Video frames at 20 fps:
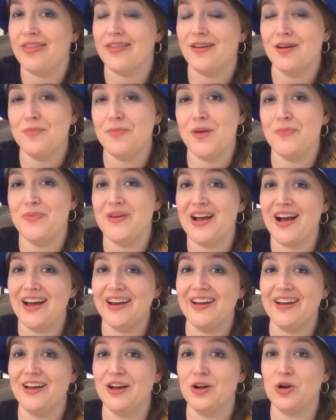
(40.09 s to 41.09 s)
I thought it might be
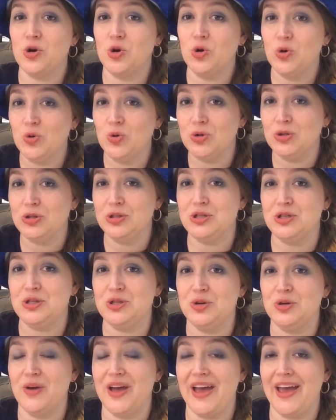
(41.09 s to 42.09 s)
kind of cool to
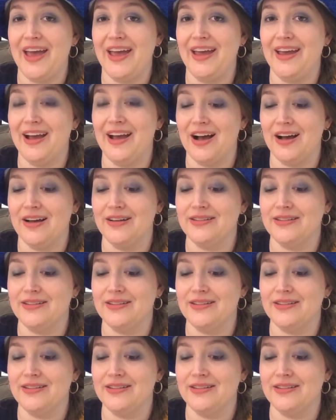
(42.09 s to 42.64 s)
do a